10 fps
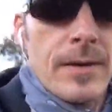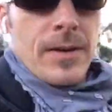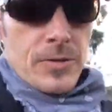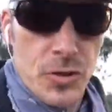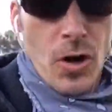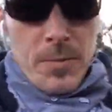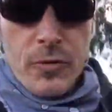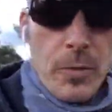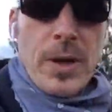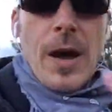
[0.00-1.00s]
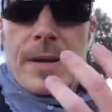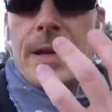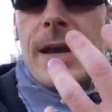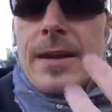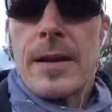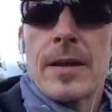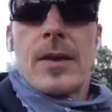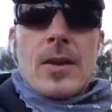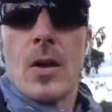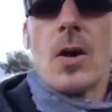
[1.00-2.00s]
germs from coming in
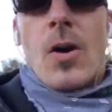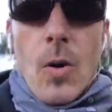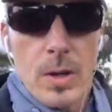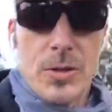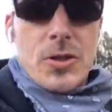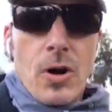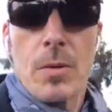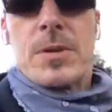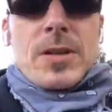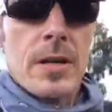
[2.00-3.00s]
or germs